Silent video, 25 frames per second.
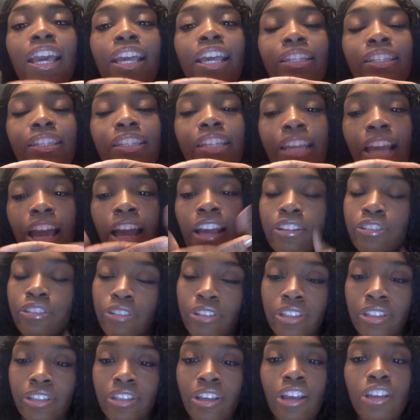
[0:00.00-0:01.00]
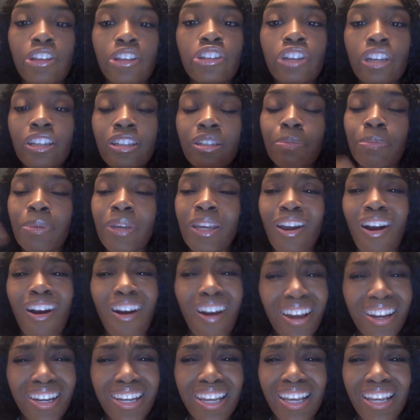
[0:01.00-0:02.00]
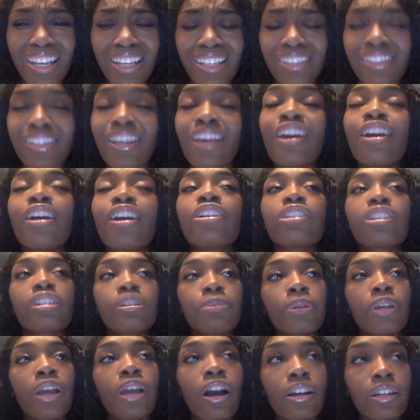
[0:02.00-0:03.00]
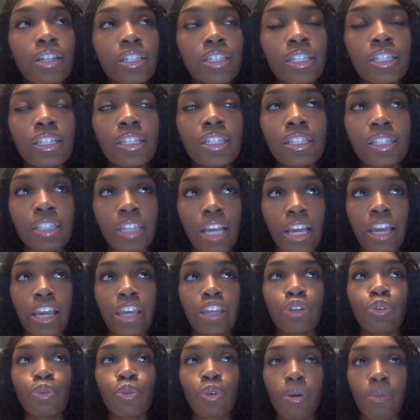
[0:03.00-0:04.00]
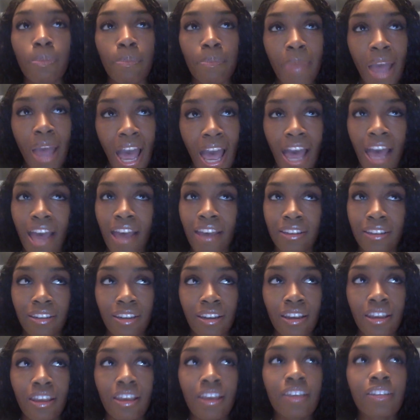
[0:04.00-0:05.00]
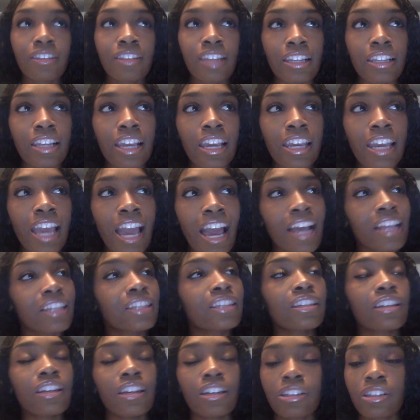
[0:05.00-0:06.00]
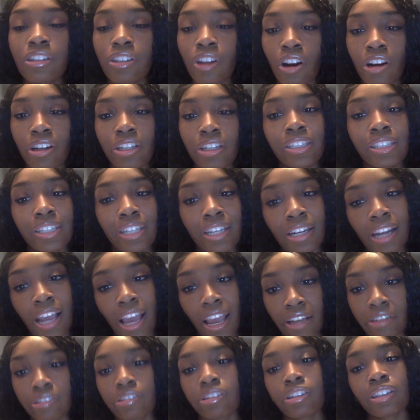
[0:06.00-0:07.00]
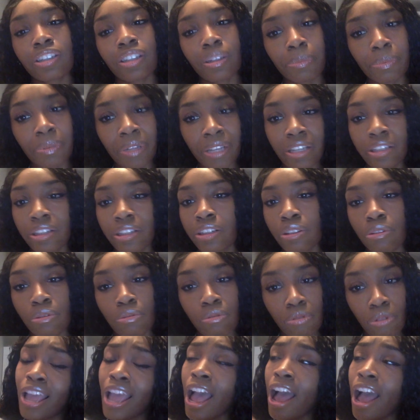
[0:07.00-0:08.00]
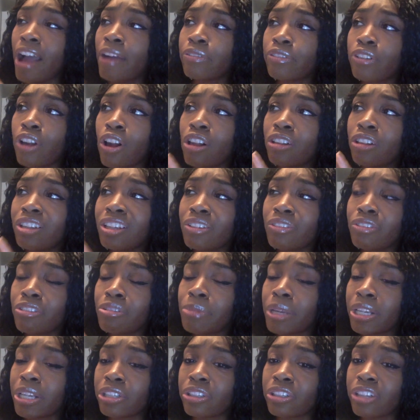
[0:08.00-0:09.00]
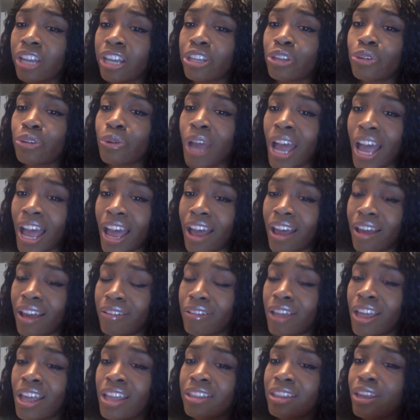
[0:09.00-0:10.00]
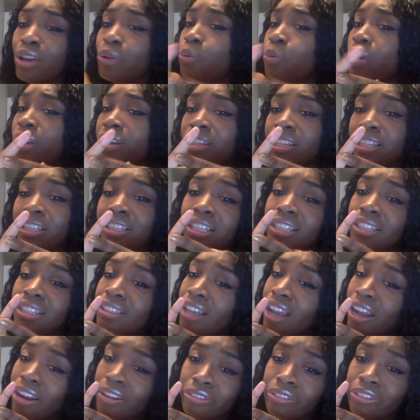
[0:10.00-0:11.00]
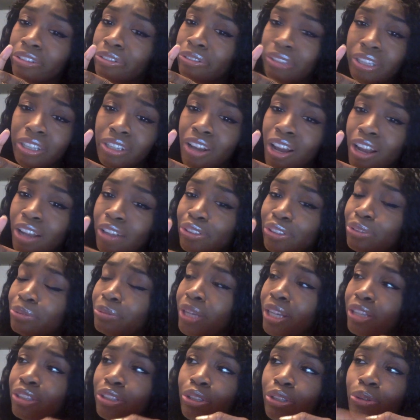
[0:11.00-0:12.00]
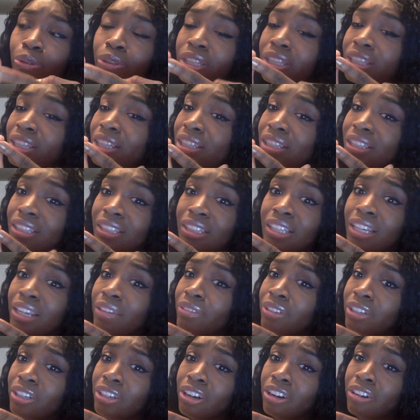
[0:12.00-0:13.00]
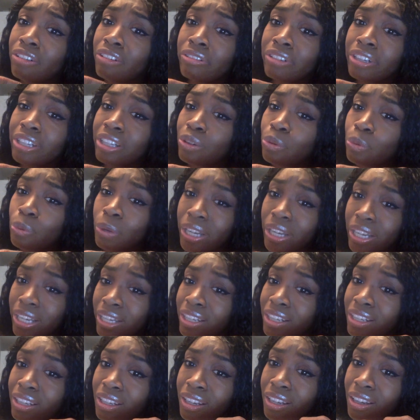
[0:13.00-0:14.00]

It's the actress. Just be honest. Just be honest and say you were mad that they casted a dark-skinned actress to play this role. After all the information that you have, that one, this is not the real costume. That two, this isn't even her real wig.